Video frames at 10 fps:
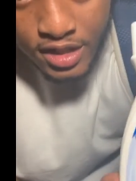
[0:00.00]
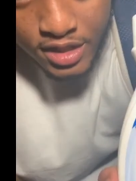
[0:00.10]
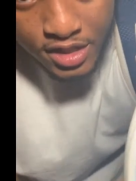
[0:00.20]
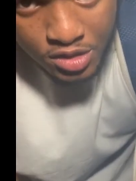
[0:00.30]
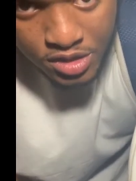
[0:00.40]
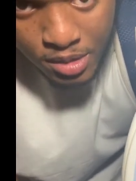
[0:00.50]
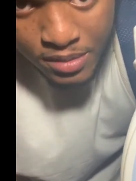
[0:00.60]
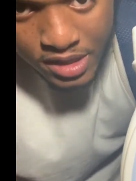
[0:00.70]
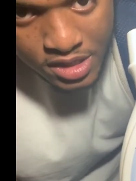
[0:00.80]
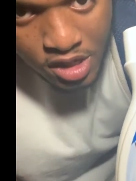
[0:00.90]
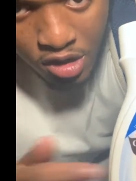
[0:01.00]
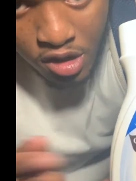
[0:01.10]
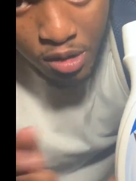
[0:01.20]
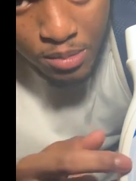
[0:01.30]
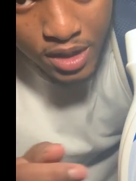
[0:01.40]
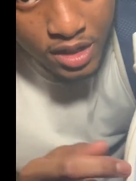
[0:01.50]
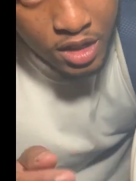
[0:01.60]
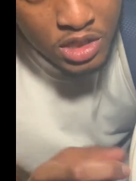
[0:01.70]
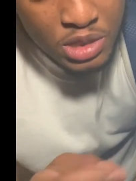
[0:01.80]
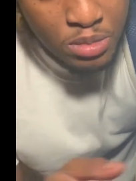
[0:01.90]
Get you some of this cocoa butter
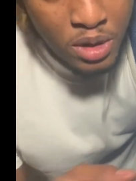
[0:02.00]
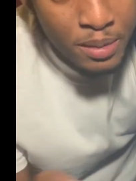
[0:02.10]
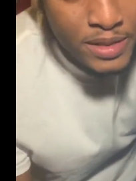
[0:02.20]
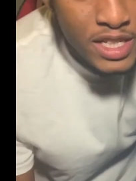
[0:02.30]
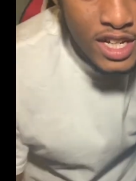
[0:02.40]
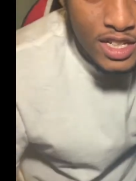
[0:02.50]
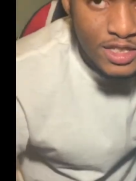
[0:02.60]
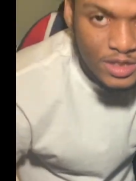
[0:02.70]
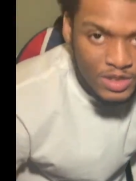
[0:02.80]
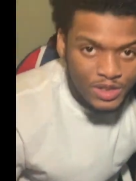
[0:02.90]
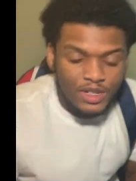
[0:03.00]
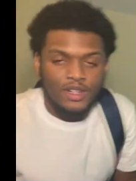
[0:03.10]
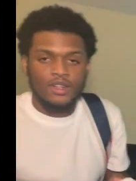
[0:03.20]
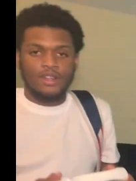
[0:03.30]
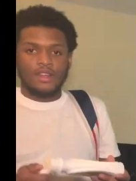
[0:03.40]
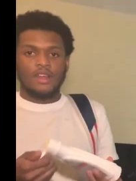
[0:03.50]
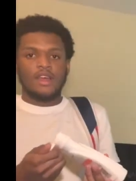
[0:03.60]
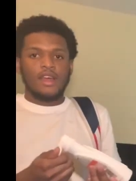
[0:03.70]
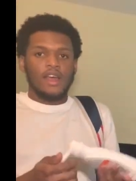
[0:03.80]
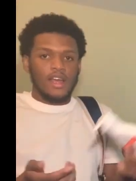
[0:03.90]
lotion, while I'm telling you,
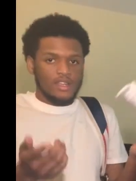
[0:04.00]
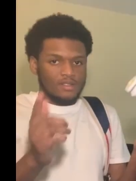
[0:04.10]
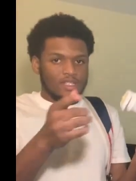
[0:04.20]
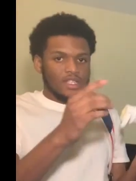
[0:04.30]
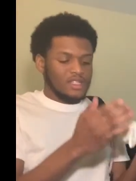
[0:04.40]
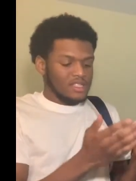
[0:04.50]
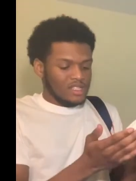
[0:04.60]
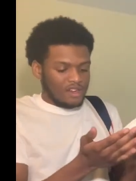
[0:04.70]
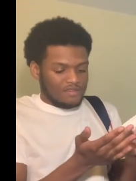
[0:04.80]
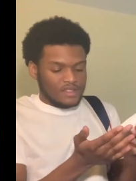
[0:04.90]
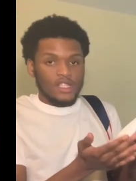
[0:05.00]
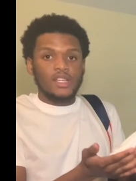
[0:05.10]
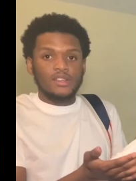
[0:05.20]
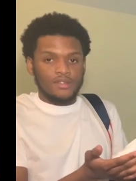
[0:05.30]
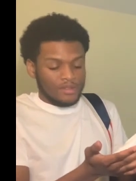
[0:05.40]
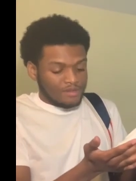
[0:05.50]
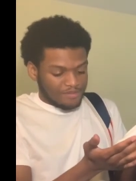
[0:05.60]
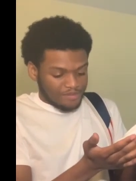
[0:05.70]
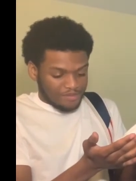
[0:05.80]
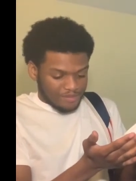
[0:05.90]
how your skin as soft as hell.
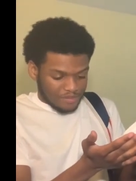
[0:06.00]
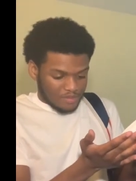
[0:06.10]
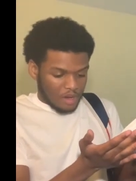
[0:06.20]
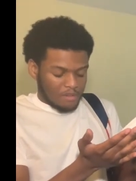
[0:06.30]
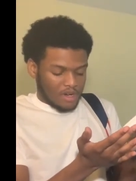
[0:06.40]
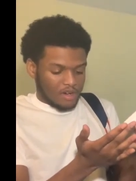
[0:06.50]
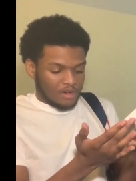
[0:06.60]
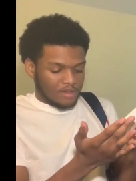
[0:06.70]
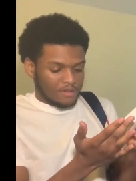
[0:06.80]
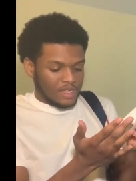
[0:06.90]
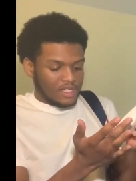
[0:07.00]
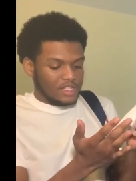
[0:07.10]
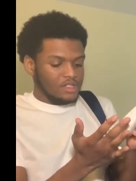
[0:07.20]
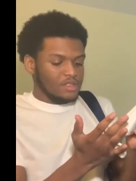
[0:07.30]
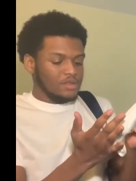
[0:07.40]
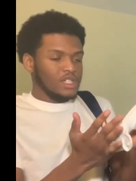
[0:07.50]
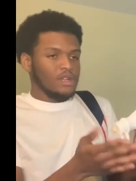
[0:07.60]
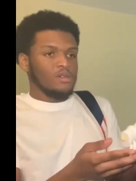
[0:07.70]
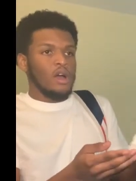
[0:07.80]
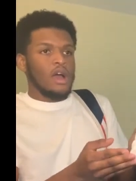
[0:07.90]
But um, yeah, this YouTube
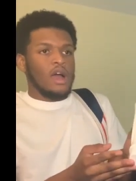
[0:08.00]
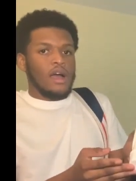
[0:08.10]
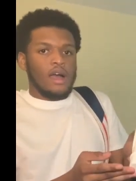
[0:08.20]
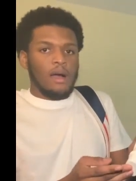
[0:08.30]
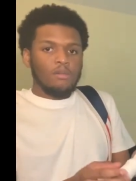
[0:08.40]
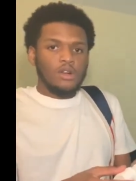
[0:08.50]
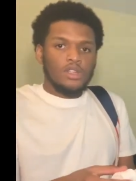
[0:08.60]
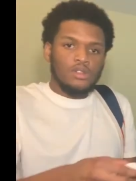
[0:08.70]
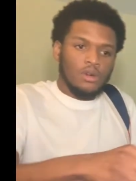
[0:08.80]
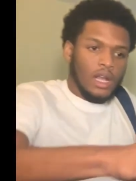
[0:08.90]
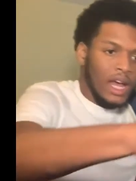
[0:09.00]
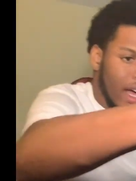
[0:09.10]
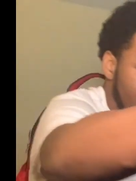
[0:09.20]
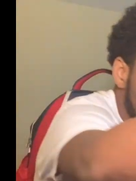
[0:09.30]
channel, I'm gonna do a lot.